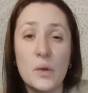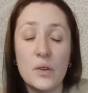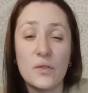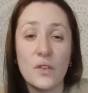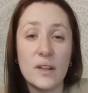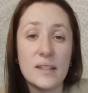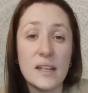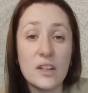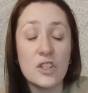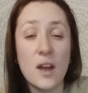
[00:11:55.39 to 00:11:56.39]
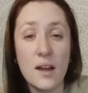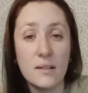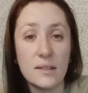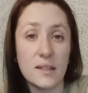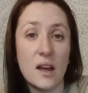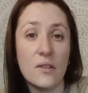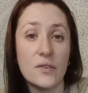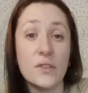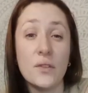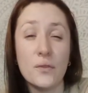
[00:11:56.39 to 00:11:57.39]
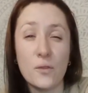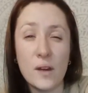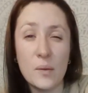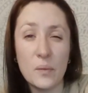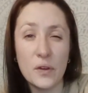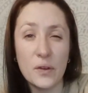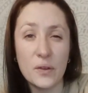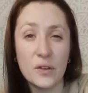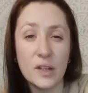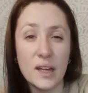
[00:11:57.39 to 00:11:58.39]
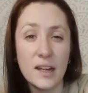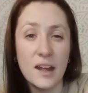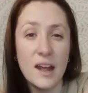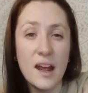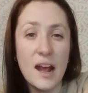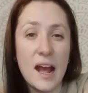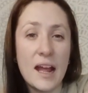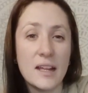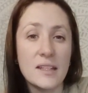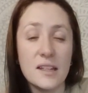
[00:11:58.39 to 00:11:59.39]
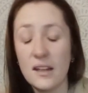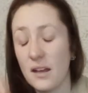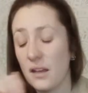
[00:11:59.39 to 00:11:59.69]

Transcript: beautiful it's like a child's love so free and pure and